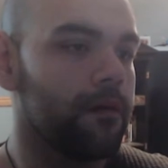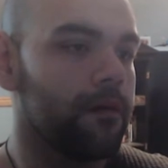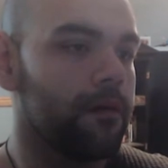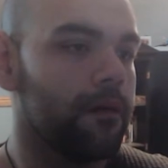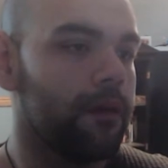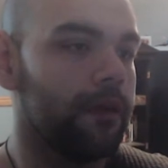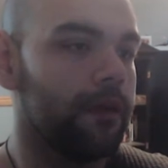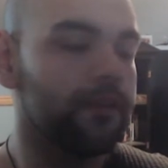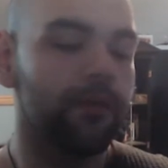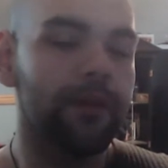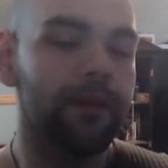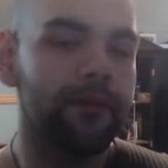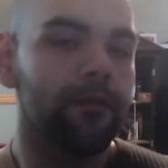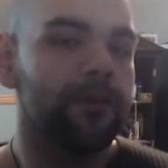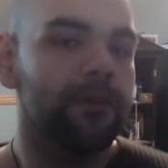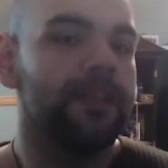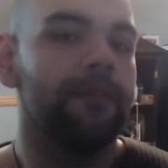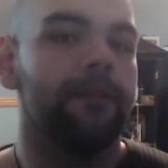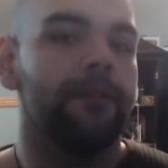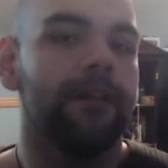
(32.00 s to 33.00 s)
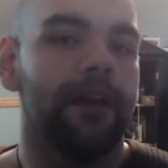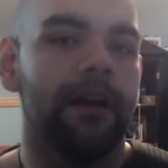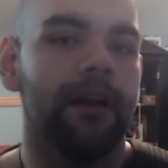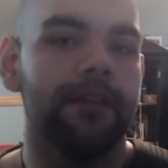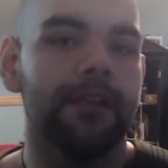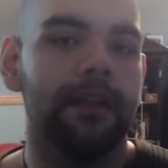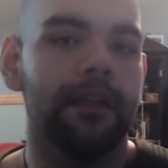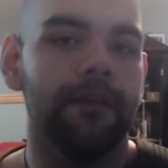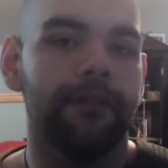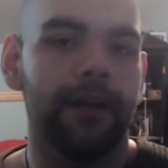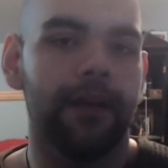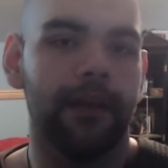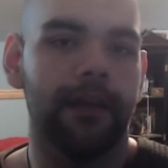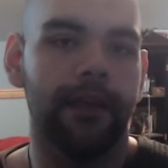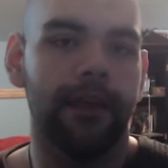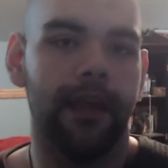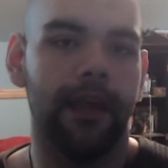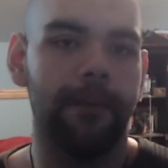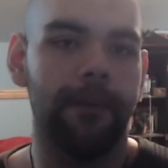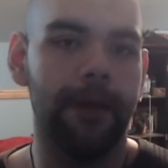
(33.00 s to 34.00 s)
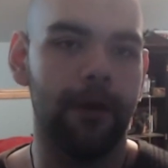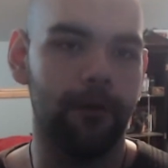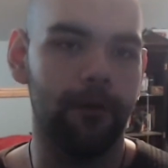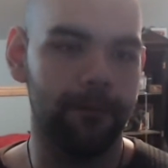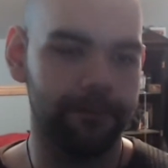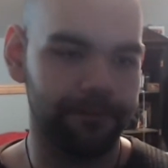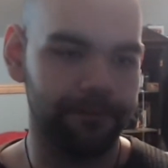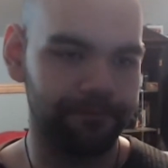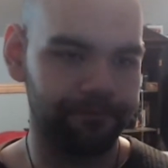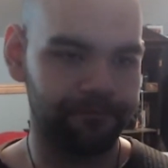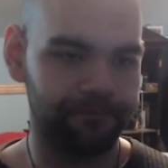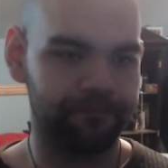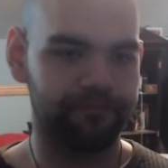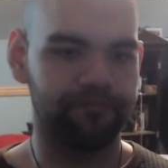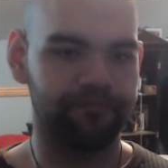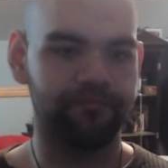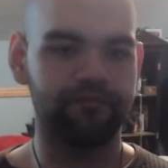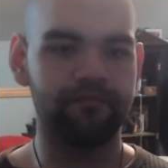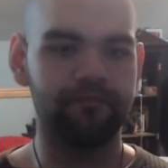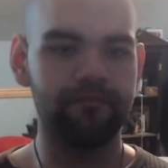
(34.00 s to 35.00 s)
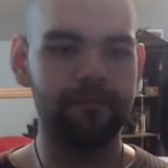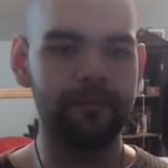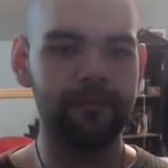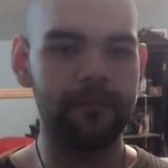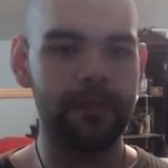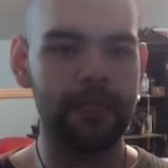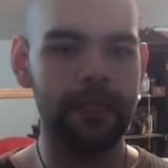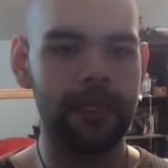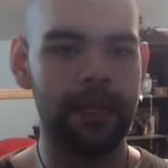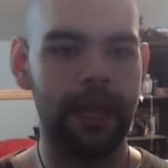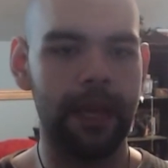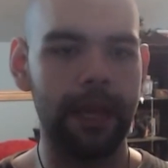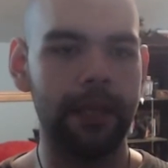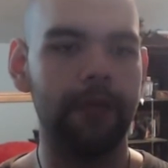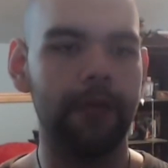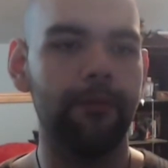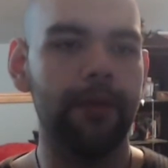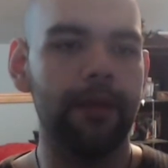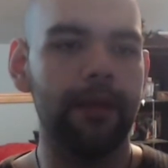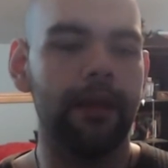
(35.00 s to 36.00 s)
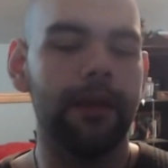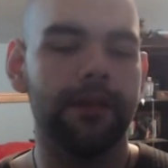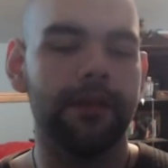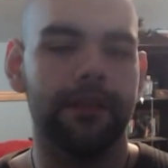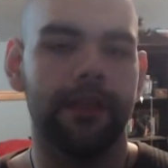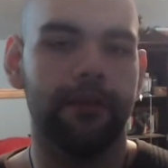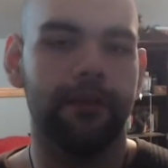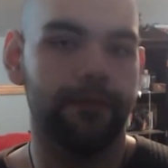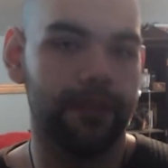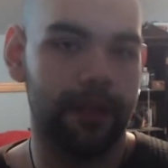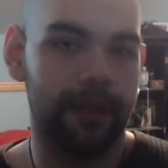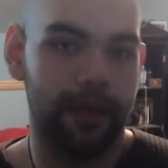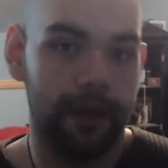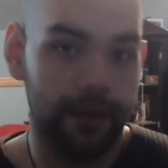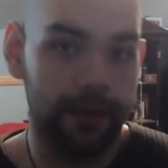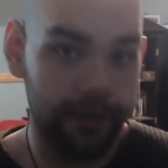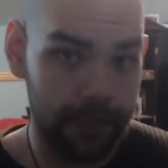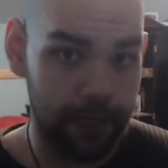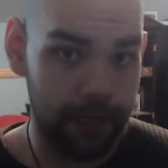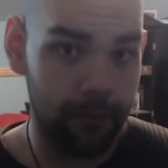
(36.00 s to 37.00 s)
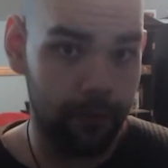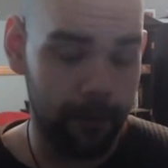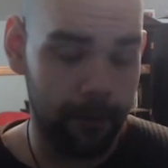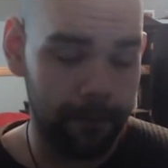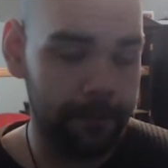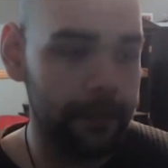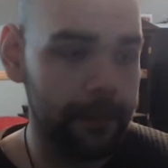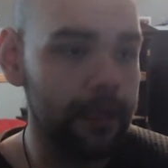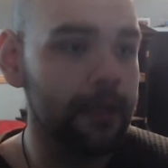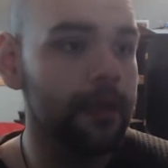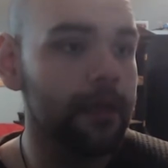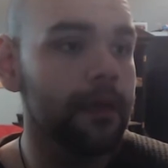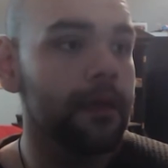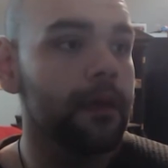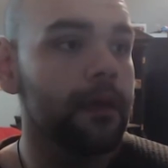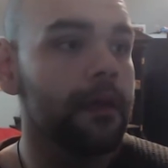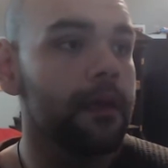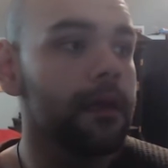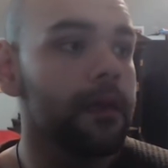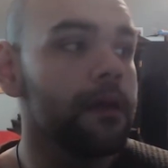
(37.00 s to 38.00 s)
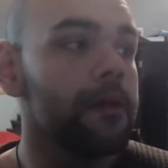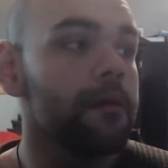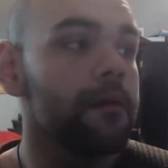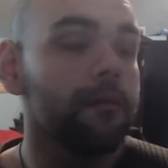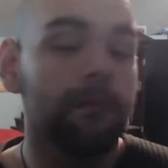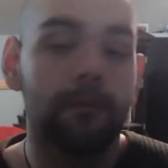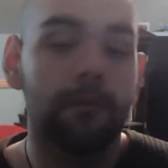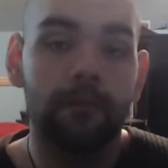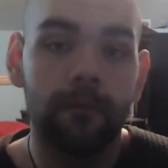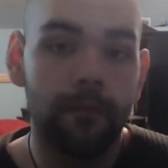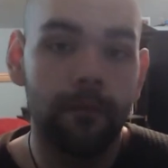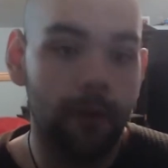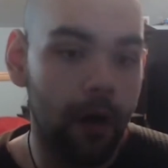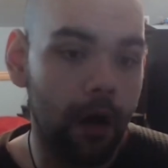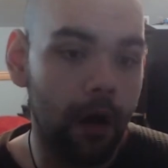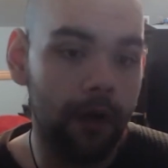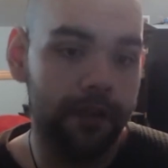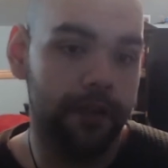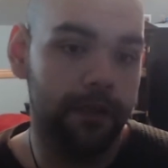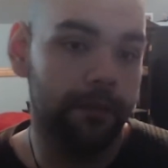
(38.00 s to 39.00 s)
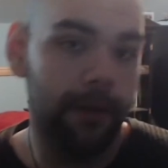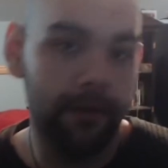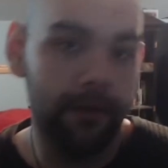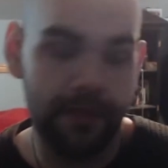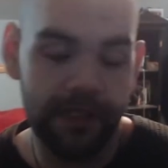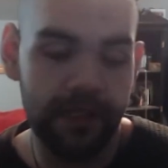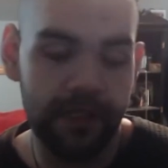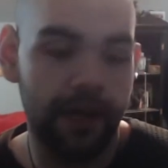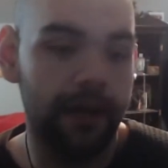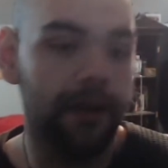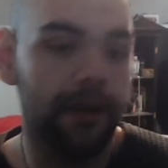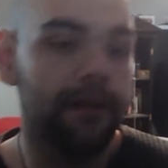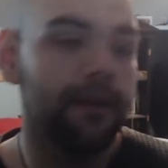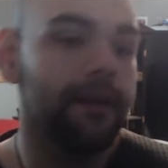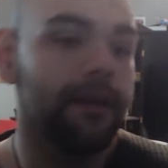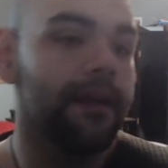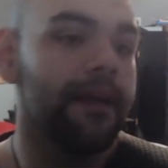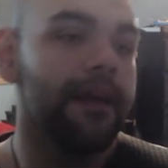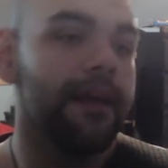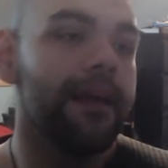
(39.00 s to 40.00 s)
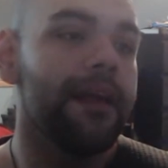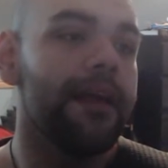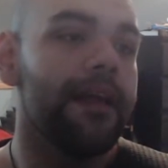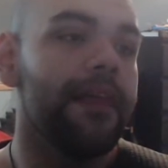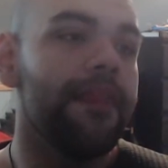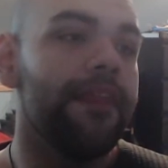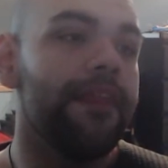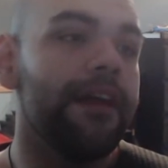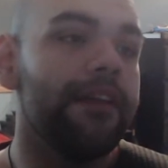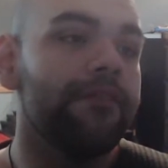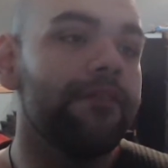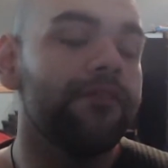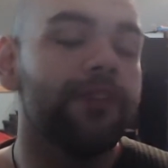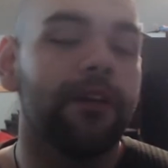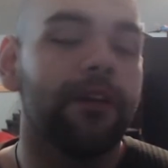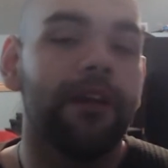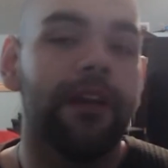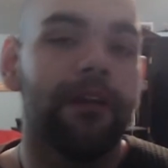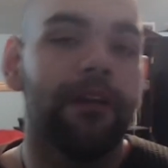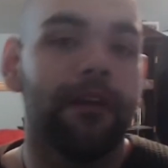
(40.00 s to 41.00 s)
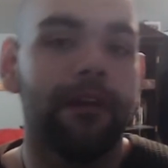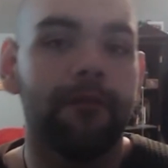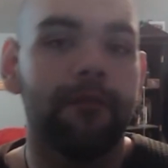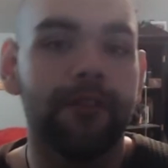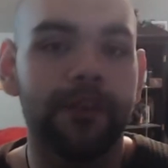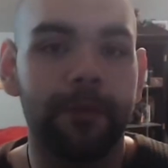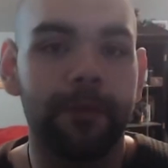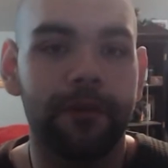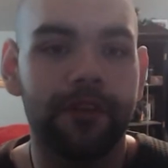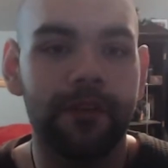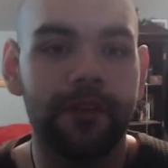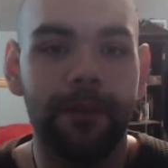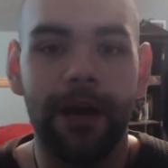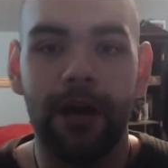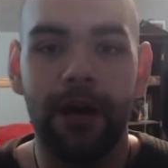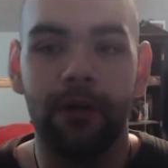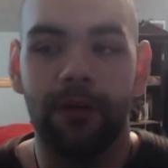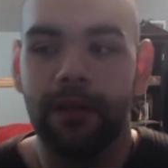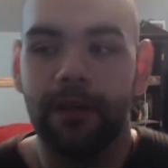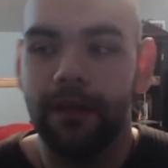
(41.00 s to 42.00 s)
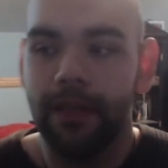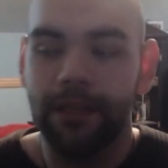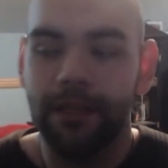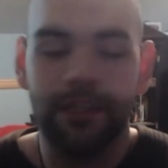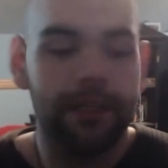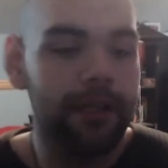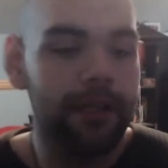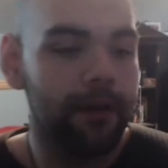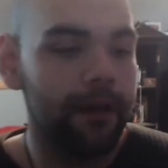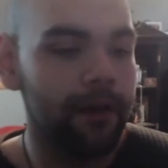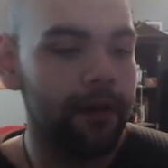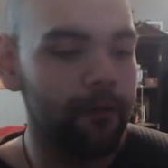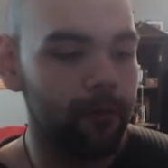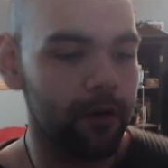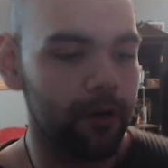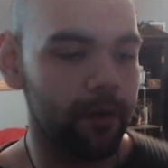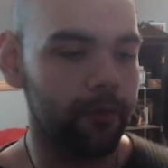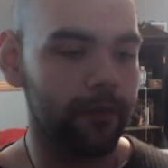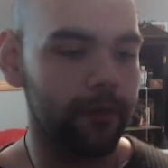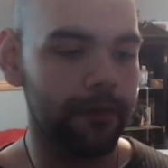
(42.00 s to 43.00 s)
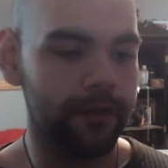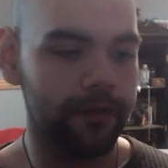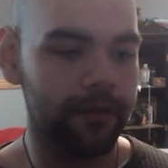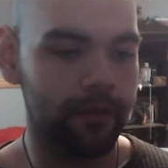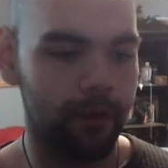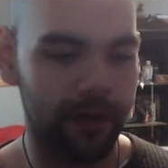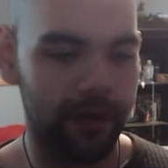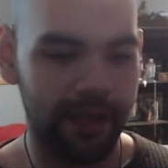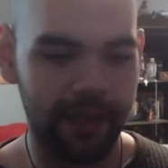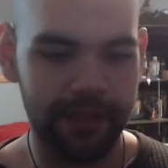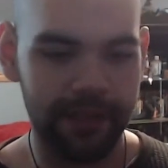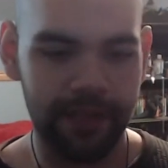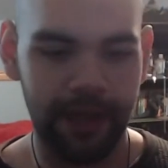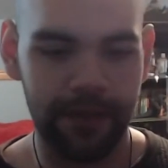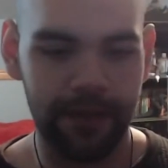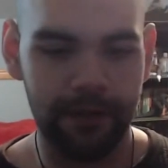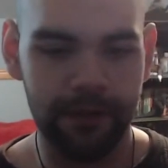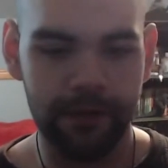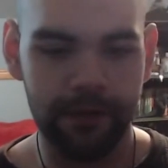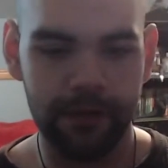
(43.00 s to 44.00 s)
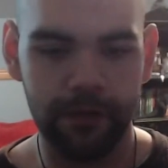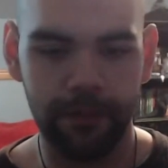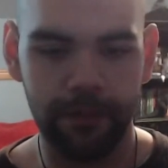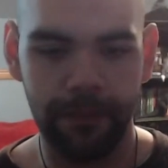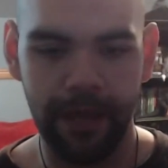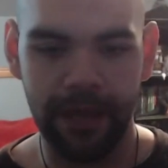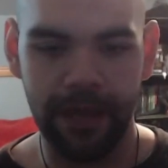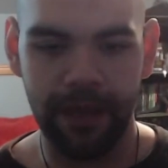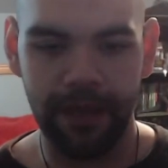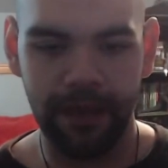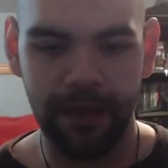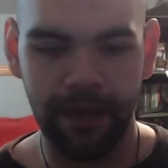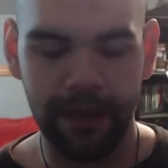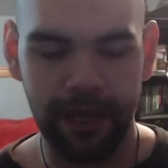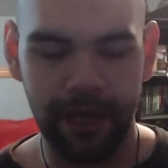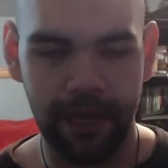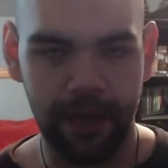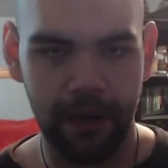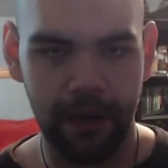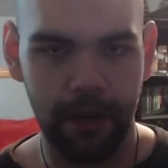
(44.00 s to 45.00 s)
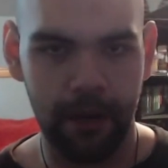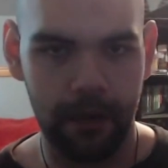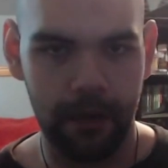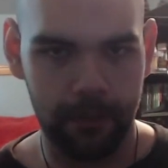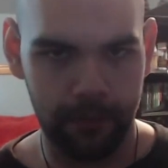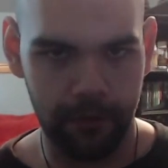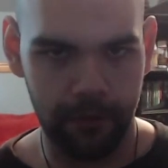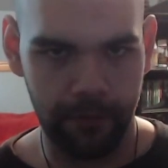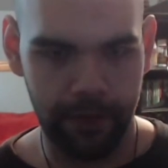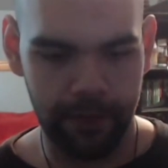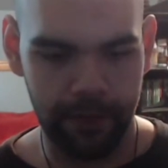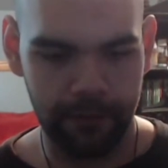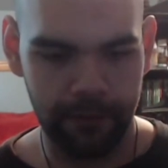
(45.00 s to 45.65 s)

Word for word: in 2014 when Godzilla finally came out. And I realized that it was going to get a sequel. Awesome, I was excited. Then you started hearing whispers about Legendary and Warner Brothers working together to make a King Kong movie.